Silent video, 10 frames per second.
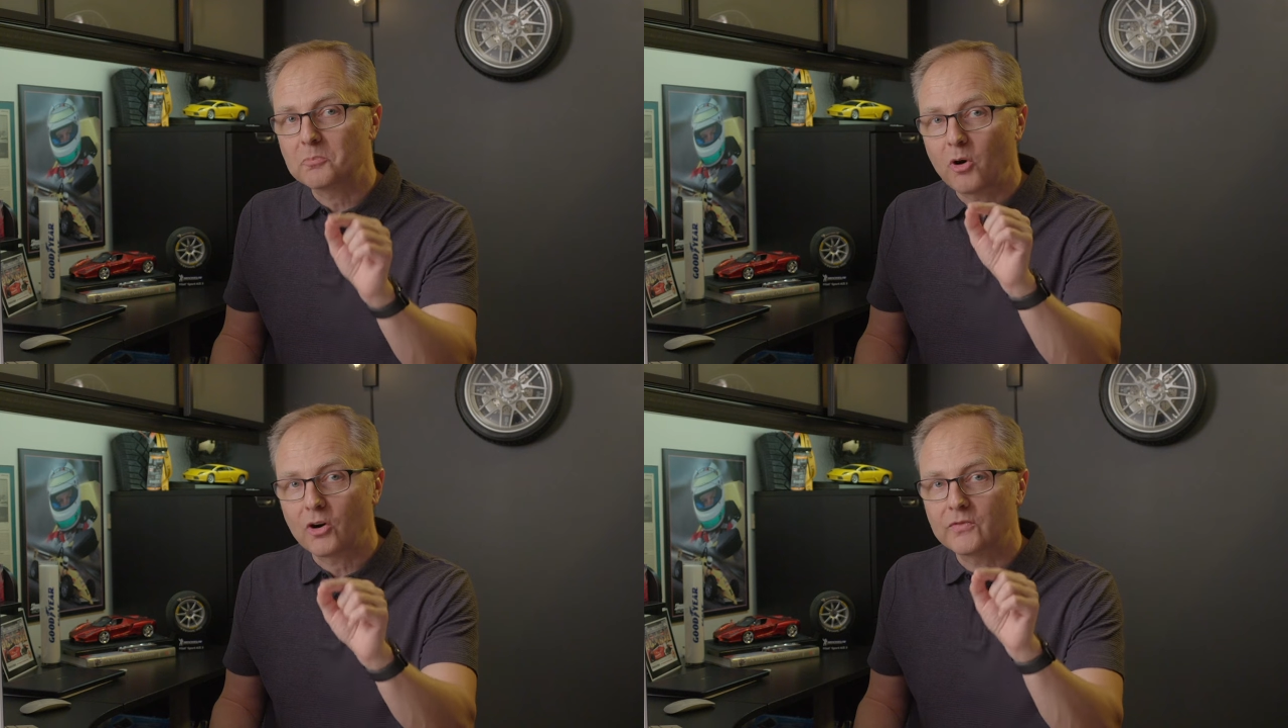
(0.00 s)

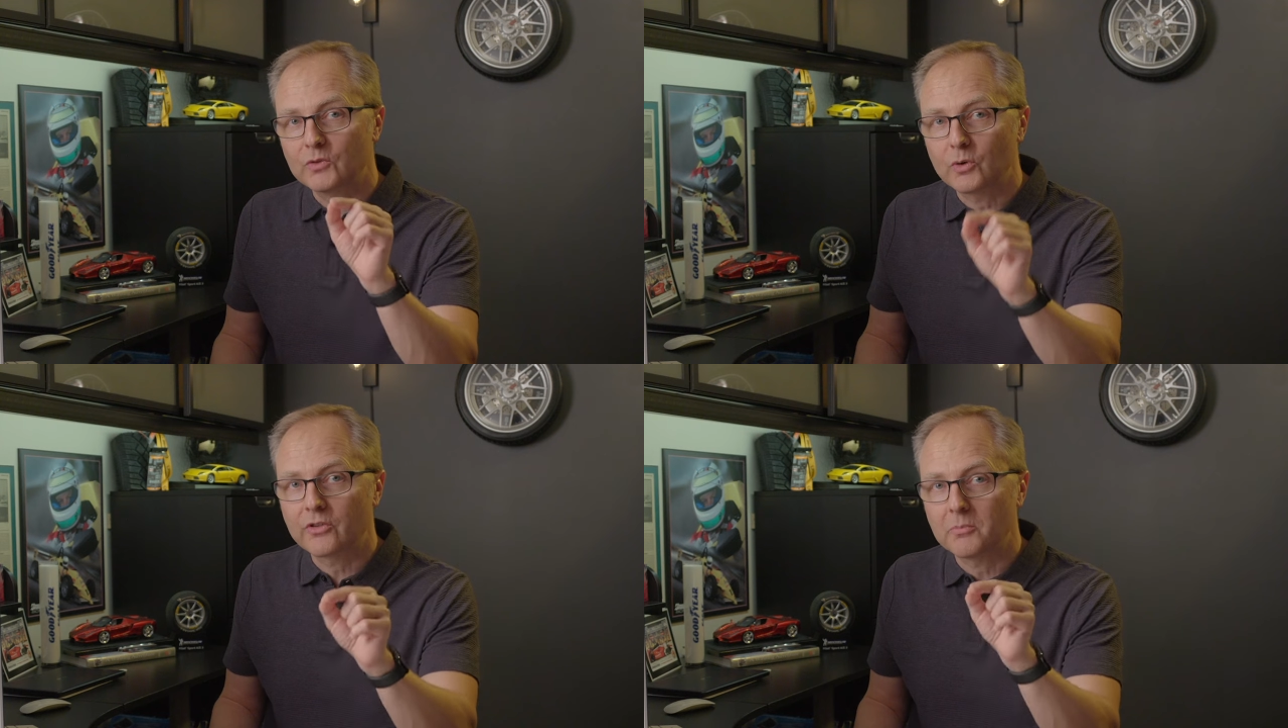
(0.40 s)
part of
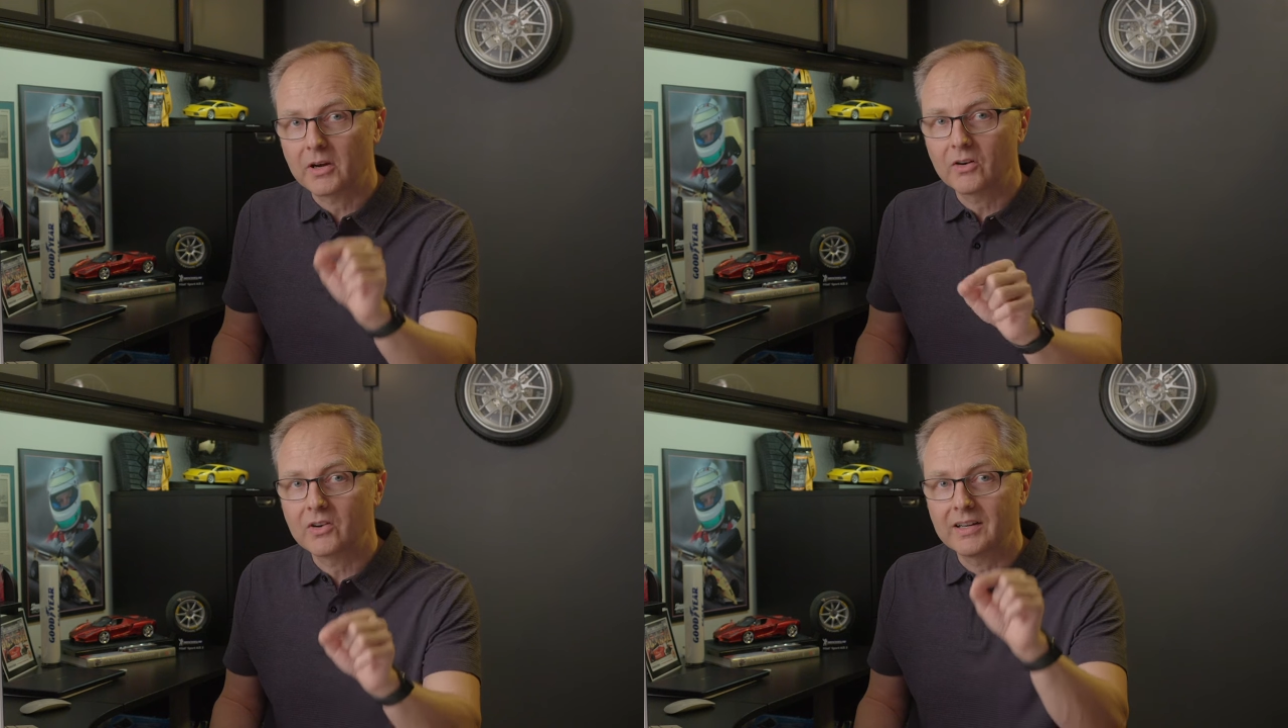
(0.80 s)
North
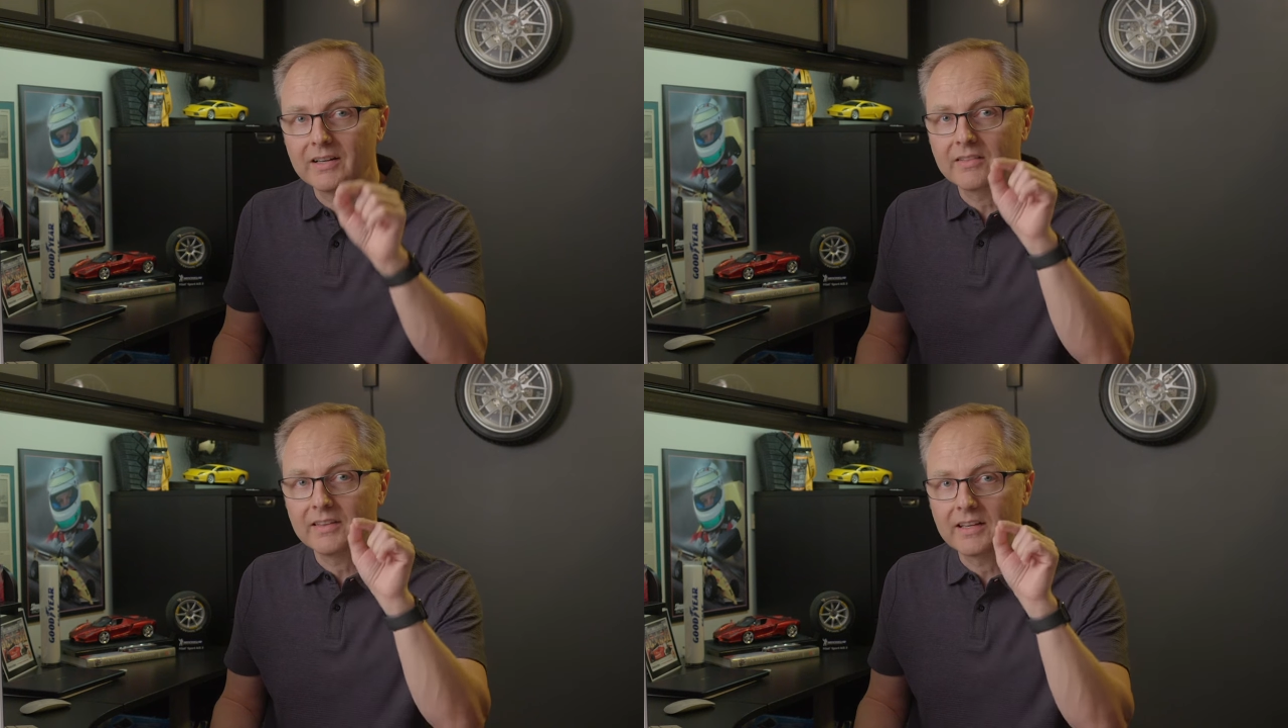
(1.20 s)

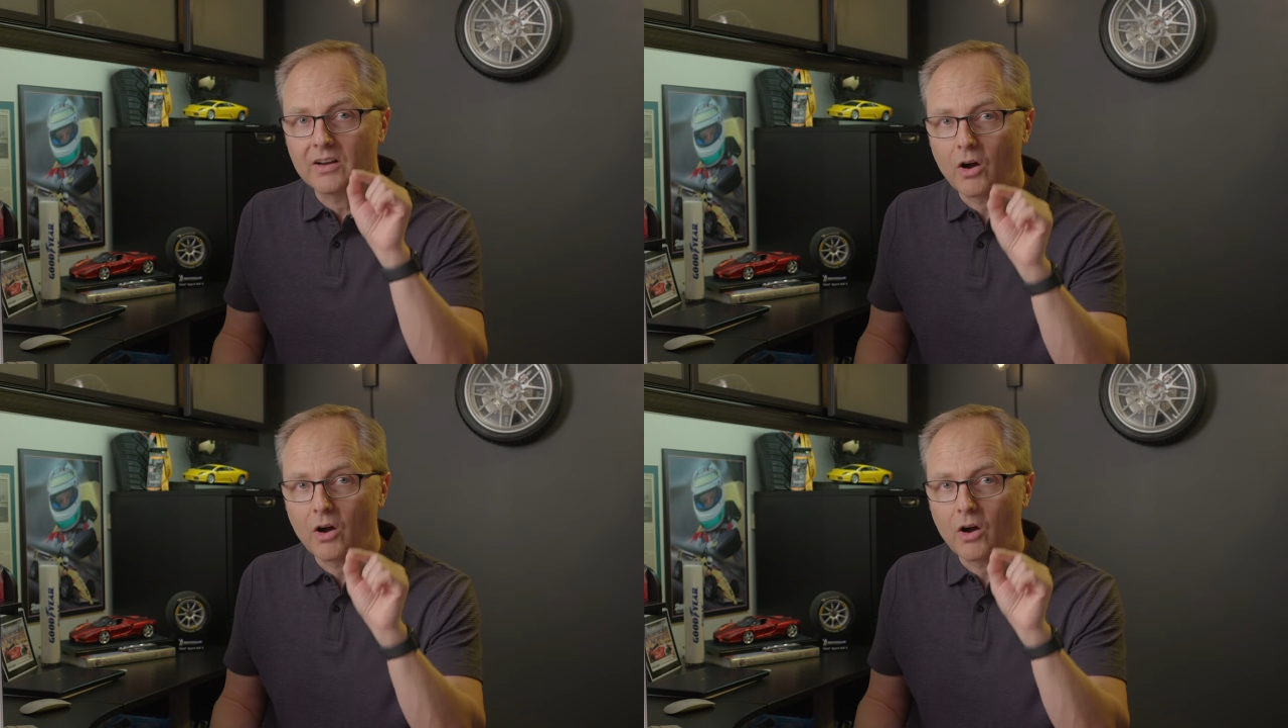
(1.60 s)
America, then an